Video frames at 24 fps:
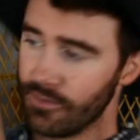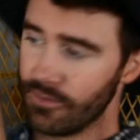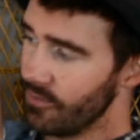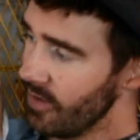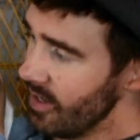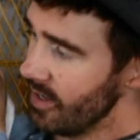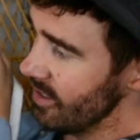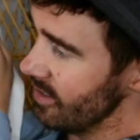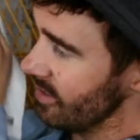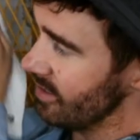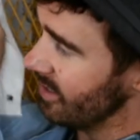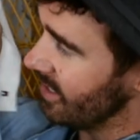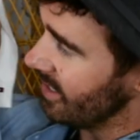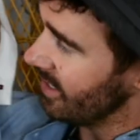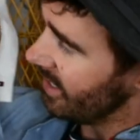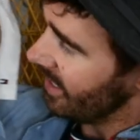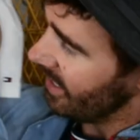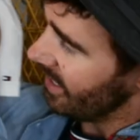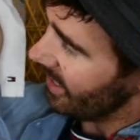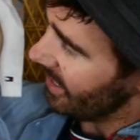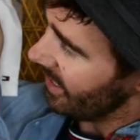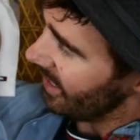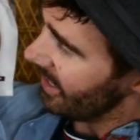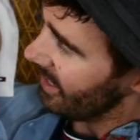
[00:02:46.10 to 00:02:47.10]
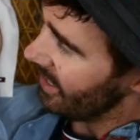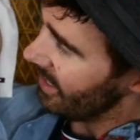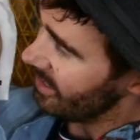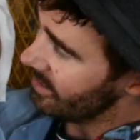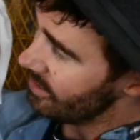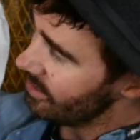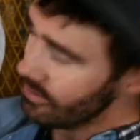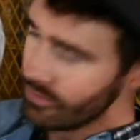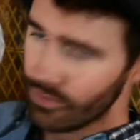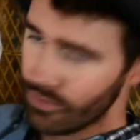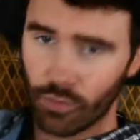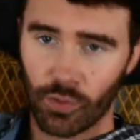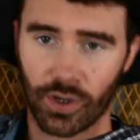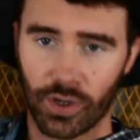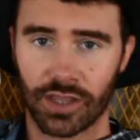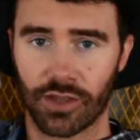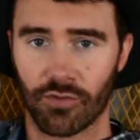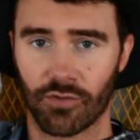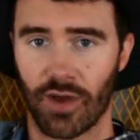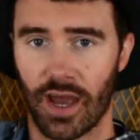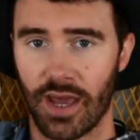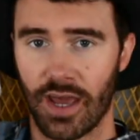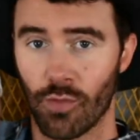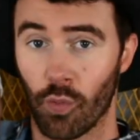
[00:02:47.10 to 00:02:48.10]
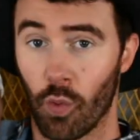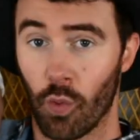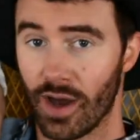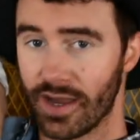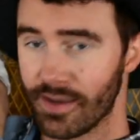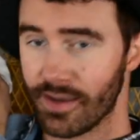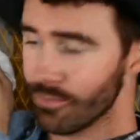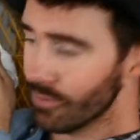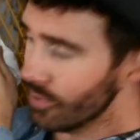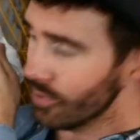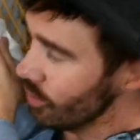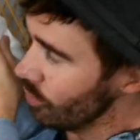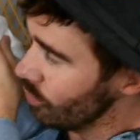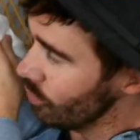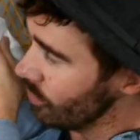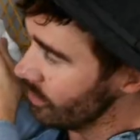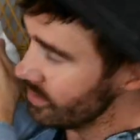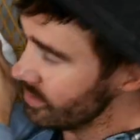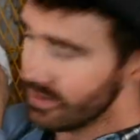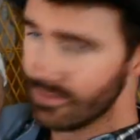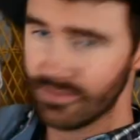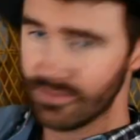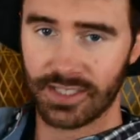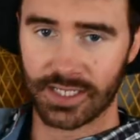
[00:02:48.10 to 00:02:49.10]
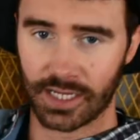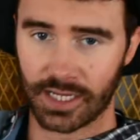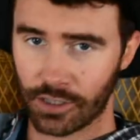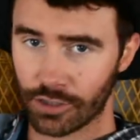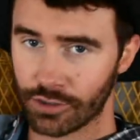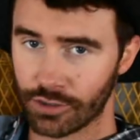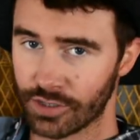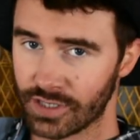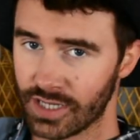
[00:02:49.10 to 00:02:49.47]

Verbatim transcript: fit. And we got the red, white, and blue, signature